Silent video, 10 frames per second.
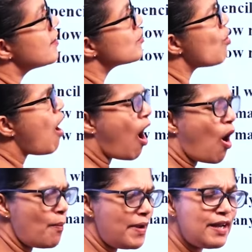So
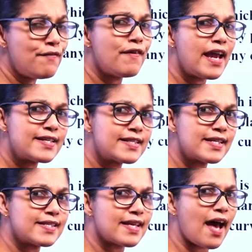how many
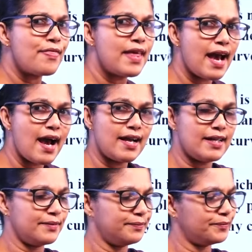faces are there?
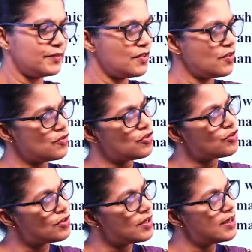
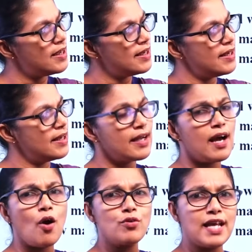So
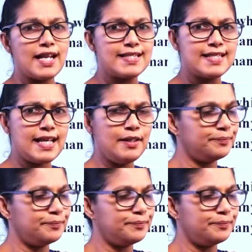count and see.